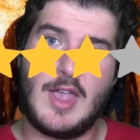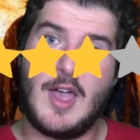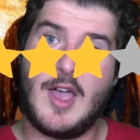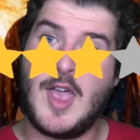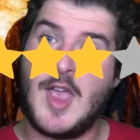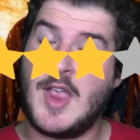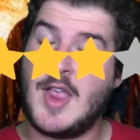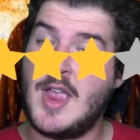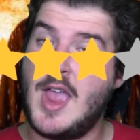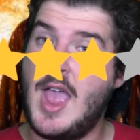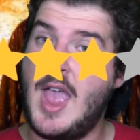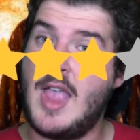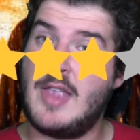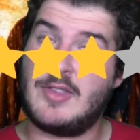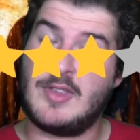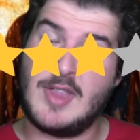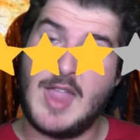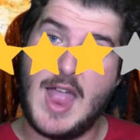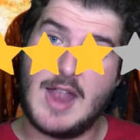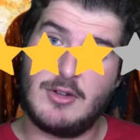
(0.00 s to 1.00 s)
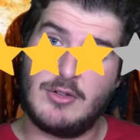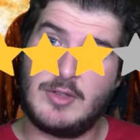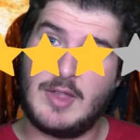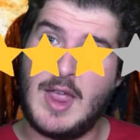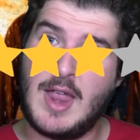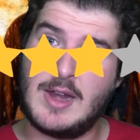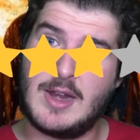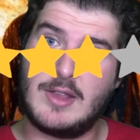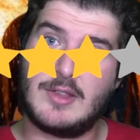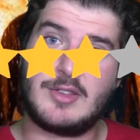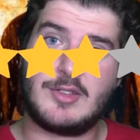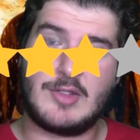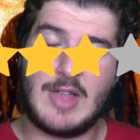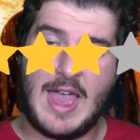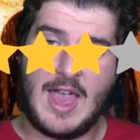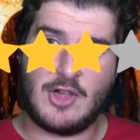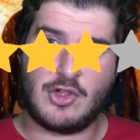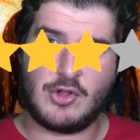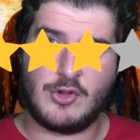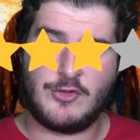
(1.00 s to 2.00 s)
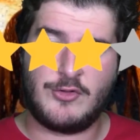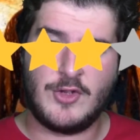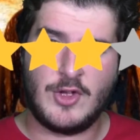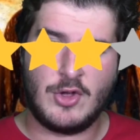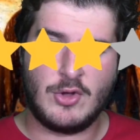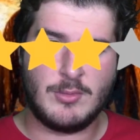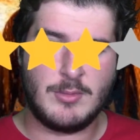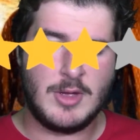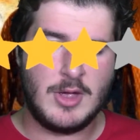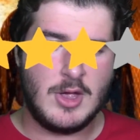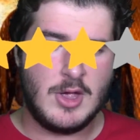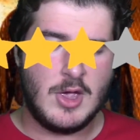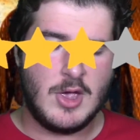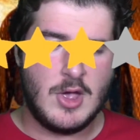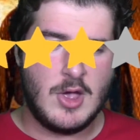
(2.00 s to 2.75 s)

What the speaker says: an entertaining slasher film.